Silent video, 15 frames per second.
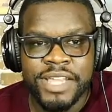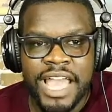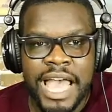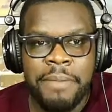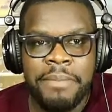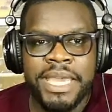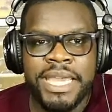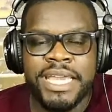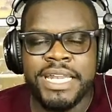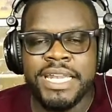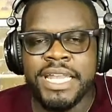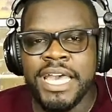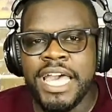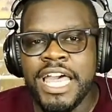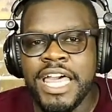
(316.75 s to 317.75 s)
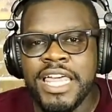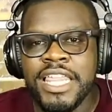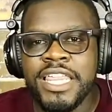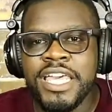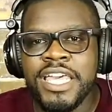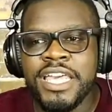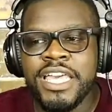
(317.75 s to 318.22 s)
I mean,
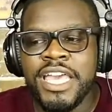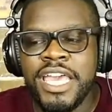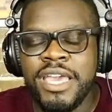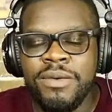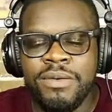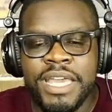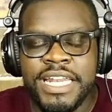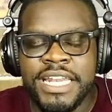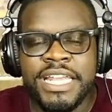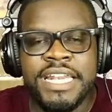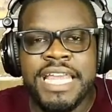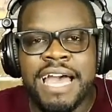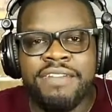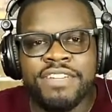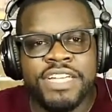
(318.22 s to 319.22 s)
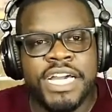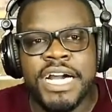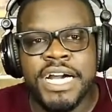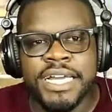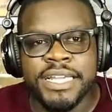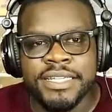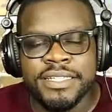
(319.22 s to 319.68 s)
he didn't have a
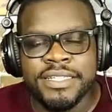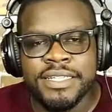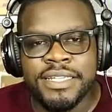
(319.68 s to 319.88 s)
gun.